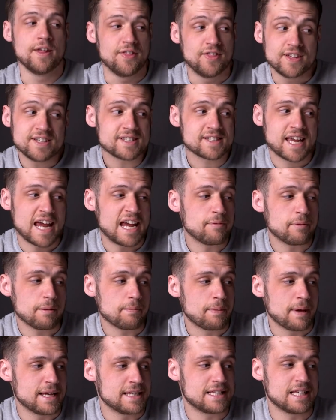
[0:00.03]
This
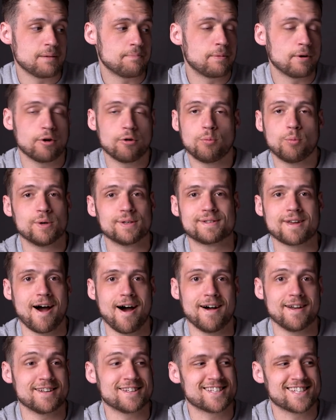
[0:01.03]
gaming PC build was
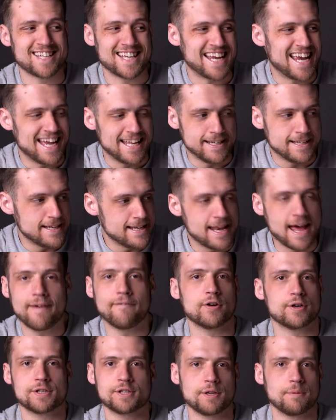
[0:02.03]
honestly
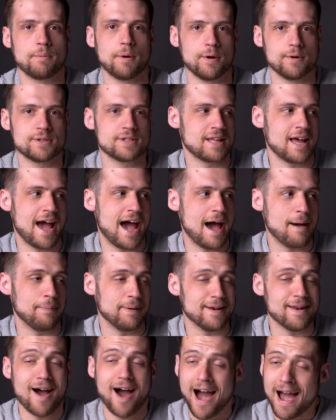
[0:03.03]
never supposed to
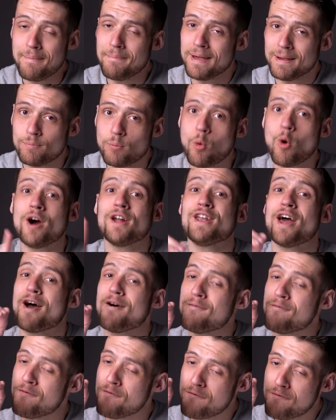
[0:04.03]
happen. I made one
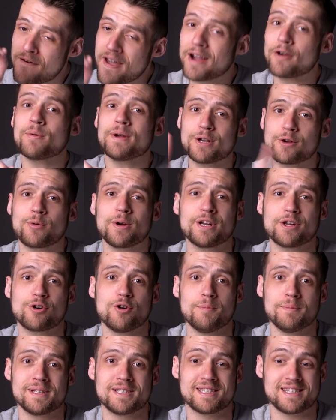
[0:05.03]
very
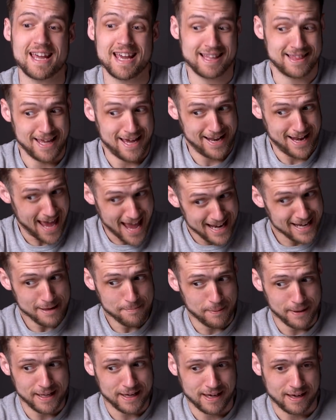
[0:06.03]
critical mistake that
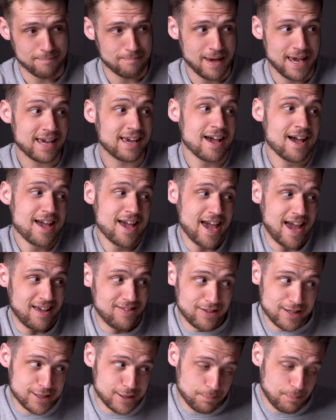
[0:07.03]
anybody can make,
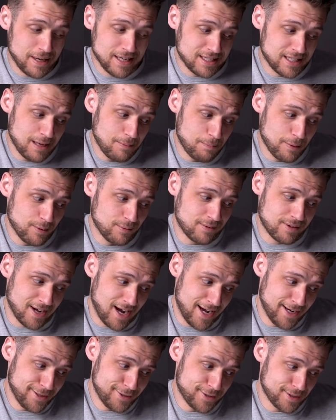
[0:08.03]
and this PC build
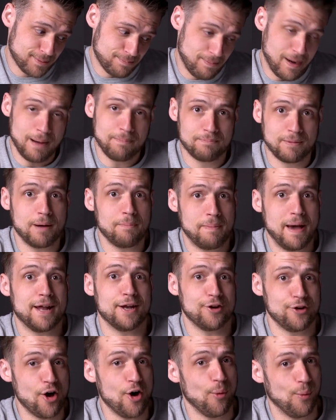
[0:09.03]
kind of just popped up
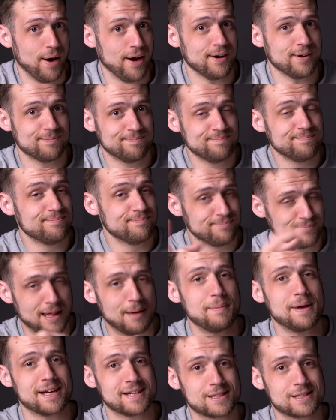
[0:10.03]
out of nowhere. Let me